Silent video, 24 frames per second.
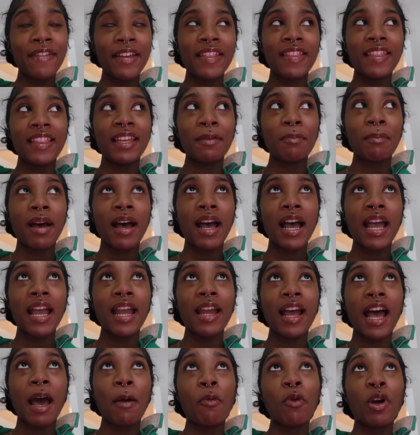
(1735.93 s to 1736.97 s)
and then
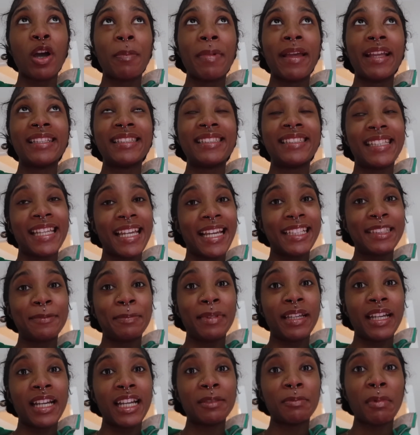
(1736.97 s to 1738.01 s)
my i woke up at 6
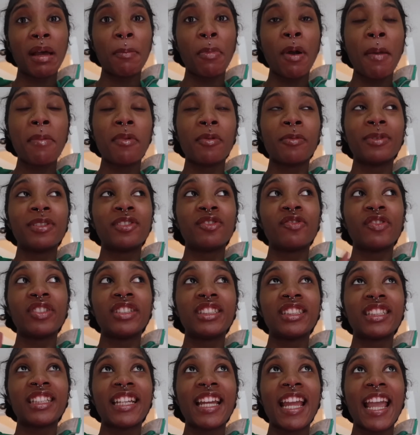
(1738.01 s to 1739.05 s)
because my appointment was
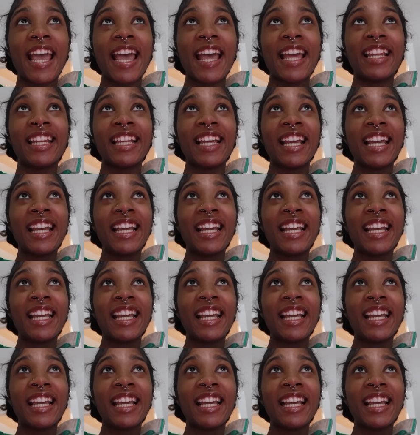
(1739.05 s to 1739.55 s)
originally at